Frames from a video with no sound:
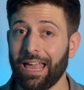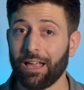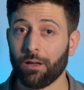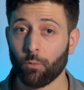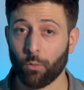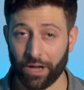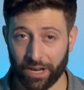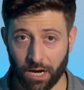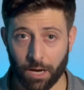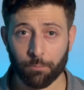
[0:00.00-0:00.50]

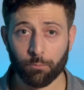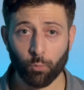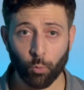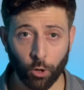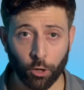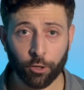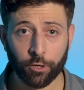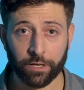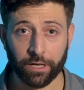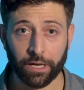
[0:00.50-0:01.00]
when I'm
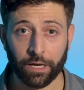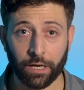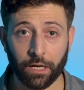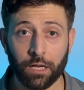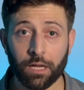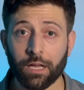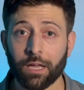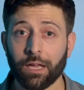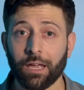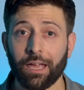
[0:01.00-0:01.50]
working,
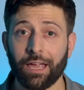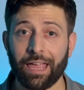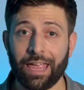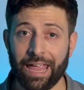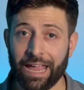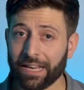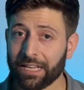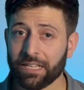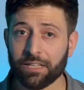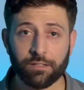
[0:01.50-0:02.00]

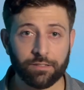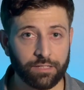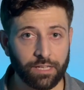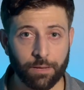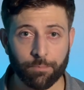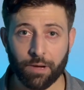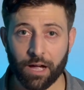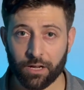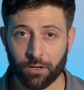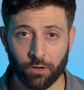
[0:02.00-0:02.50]
any
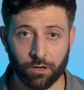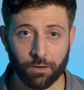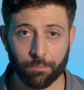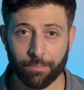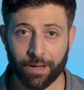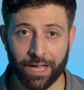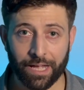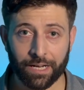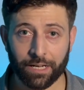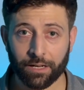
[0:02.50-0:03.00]

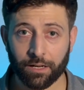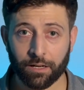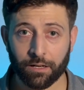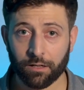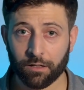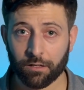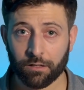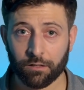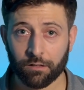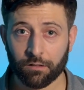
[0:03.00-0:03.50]
semi-automatic
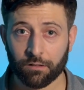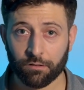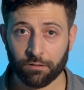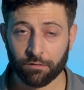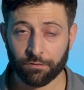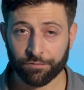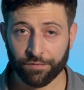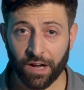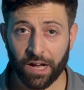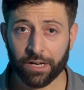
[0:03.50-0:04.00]

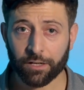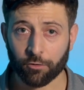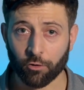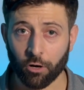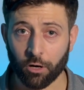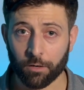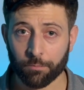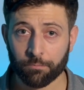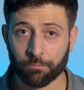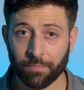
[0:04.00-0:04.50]

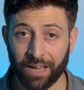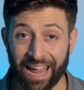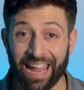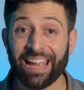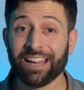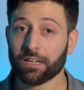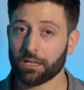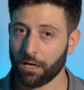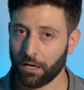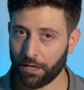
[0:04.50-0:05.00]
firearm,
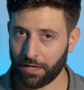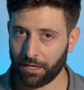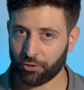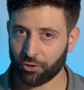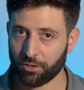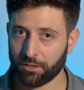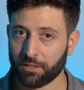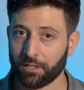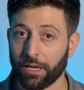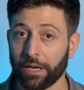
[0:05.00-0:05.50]
handgun I
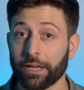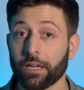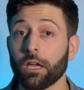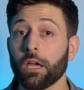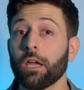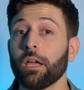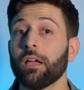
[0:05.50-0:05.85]
should say,